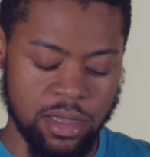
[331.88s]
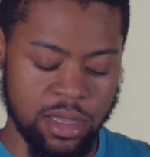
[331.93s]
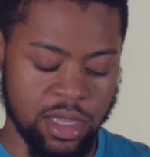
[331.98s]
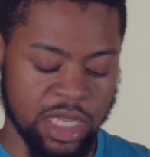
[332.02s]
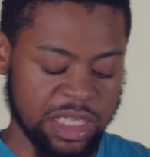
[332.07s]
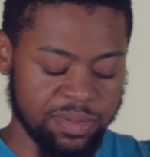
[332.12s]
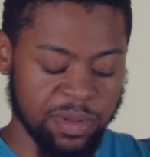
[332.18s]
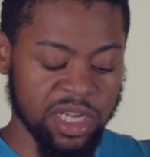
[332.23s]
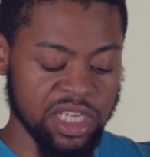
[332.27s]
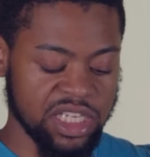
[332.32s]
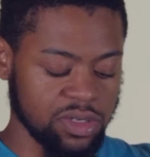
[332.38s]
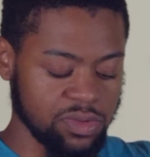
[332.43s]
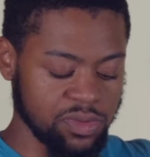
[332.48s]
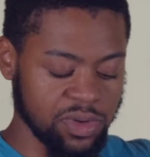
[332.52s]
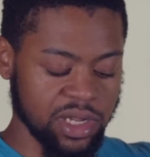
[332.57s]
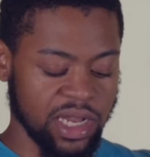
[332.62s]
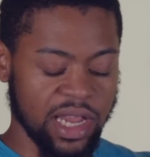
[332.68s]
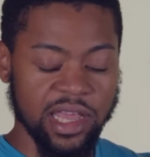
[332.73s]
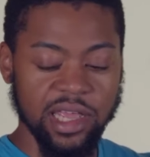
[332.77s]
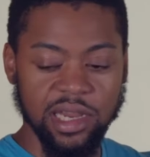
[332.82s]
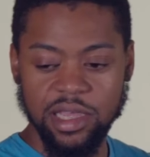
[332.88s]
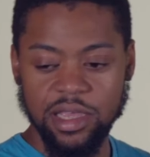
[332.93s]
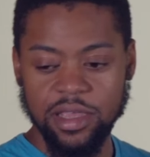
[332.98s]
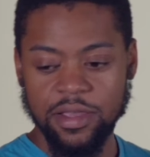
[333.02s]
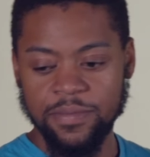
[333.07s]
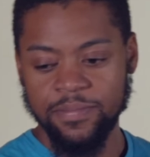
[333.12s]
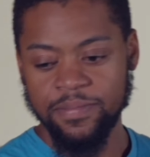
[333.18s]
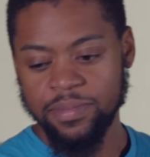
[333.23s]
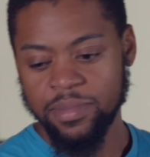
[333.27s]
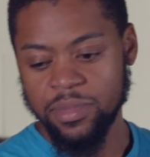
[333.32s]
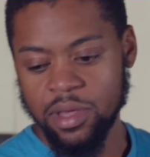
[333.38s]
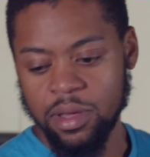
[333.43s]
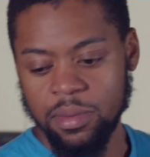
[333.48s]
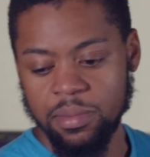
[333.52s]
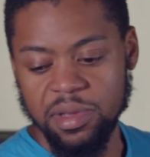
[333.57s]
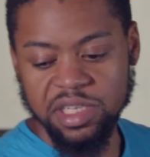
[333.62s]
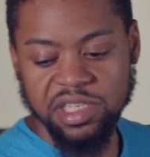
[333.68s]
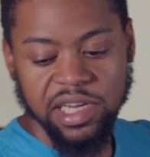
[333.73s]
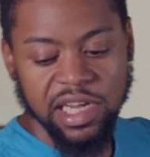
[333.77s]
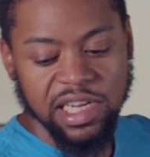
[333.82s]
especially with lately
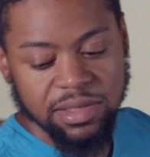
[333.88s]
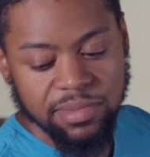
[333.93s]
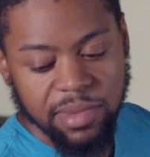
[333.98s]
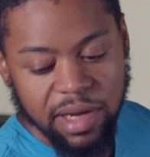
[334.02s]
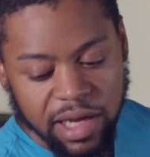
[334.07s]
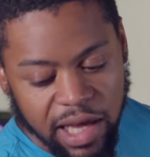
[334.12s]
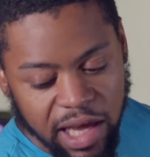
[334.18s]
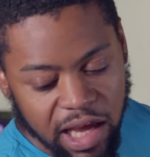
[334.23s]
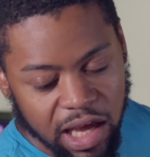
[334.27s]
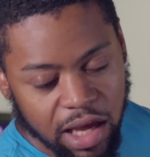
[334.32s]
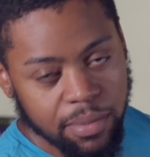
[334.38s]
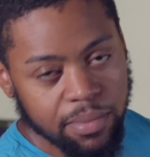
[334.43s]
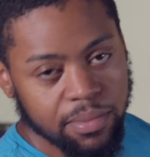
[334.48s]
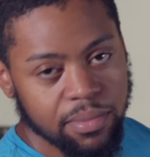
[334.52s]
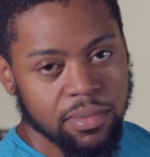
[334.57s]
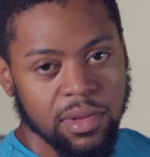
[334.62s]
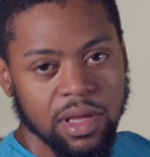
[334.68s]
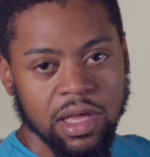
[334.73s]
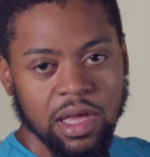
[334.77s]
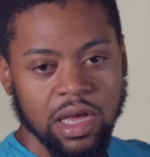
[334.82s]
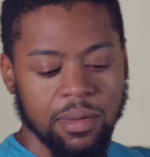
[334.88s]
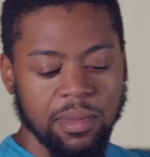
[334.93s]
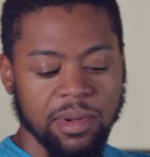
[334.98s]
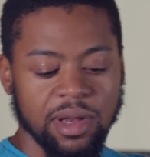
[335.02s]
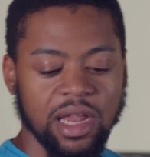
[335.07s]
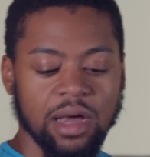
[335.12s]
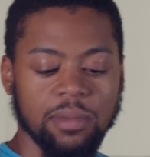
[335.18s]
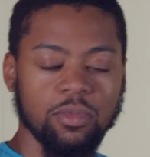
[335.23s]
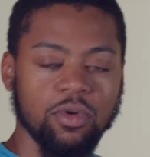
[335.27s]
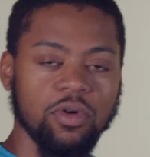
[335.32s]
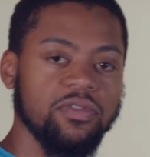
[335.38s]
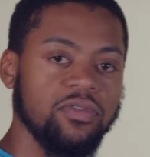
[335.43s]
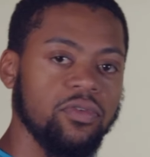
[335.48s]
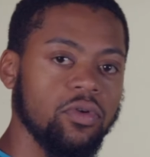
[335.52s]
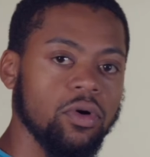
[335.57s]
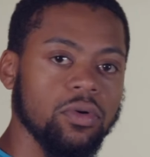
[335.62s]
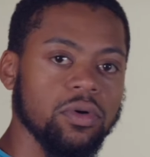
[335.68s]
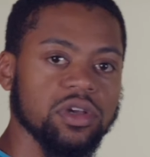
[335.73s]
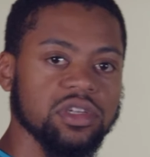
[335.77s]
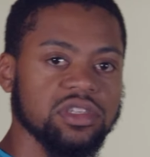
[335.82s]
me changing my game. I'm a lot more
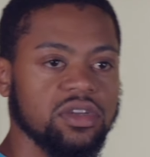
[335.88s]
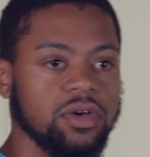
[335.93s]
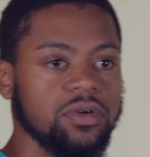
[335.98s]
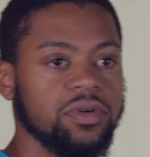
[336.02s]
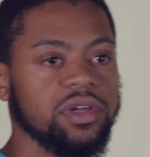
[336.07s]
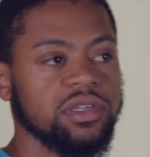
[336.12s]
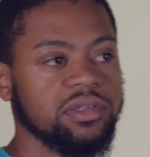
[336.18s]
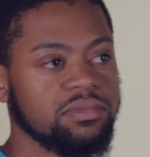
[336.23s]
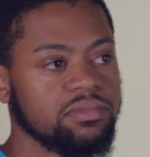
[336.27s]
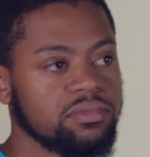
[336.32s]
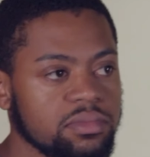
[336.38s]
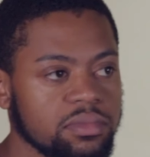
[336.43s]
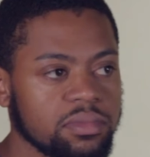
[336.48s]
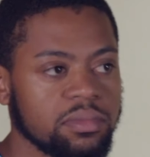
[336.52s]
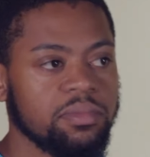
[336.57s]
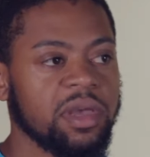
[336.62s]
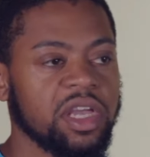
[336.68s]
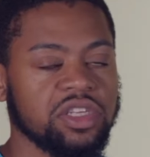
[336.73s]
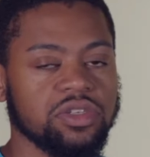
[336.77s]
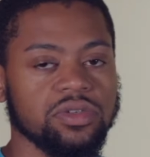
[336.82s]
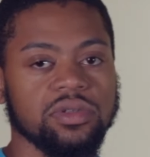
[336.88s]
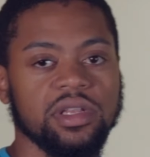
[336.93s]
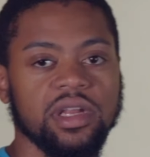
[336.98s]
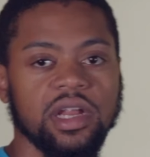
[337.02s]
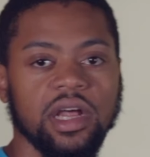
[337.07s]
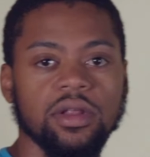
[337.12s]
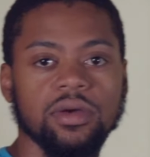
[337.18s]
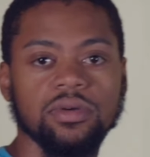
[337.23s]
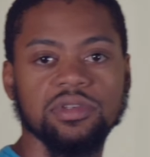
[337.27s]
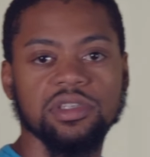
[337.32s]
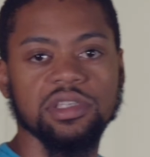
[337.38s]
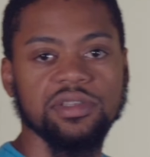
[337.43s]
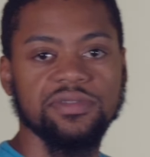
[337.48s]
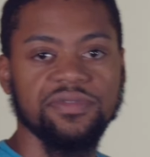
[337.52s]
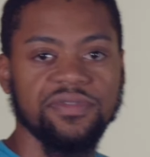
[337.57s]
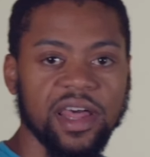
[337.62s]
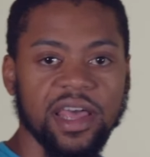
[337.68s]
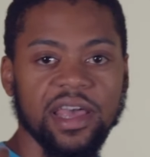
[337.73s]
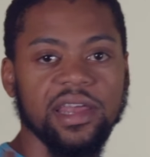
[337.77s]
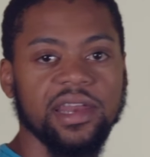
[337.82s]
forward, so it makes sure that I don't just
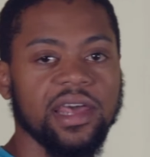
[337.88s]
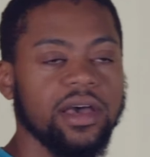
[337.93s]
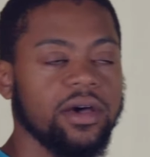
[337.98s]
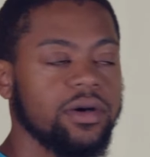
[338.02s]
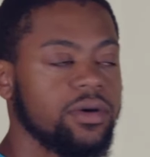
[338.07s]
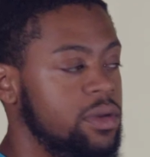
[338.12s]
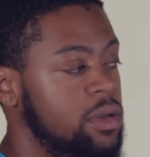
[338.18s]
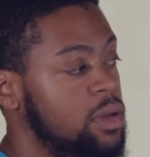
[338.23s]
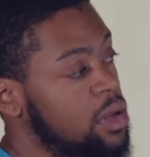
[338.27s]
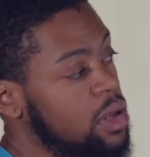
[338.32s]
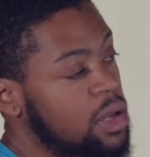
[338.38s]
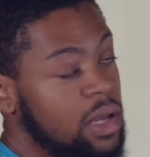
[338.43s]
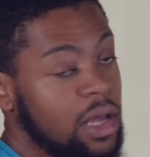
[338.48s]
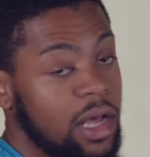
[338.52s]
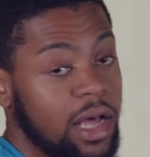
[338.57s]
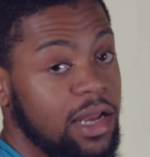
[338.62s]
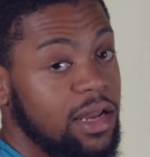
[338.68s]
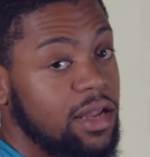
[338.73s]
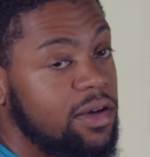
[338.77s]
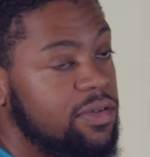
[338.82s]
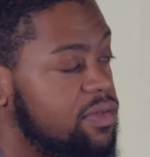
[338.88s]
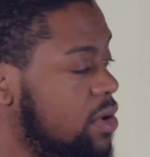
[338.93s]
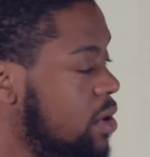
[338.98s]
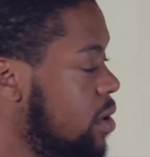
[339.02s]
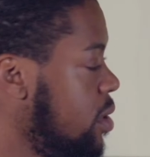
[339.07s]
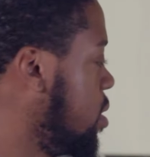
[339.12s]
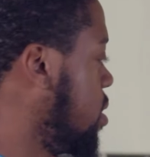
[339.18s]
flatten out. I love it.